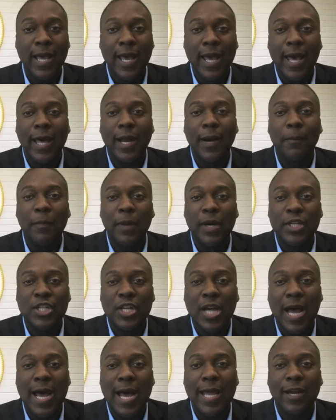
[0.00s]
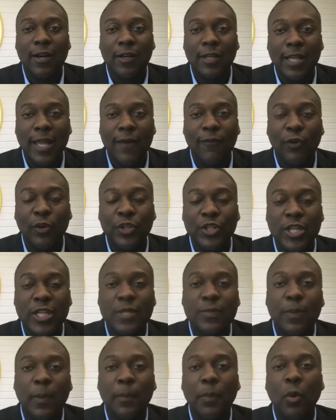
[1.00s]
at a much higher level,
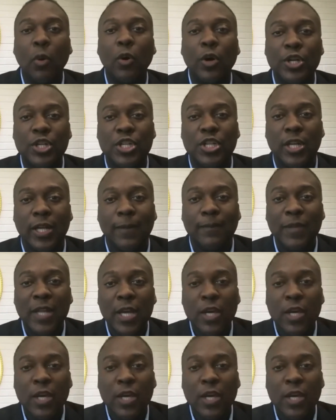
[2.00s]
disproportionate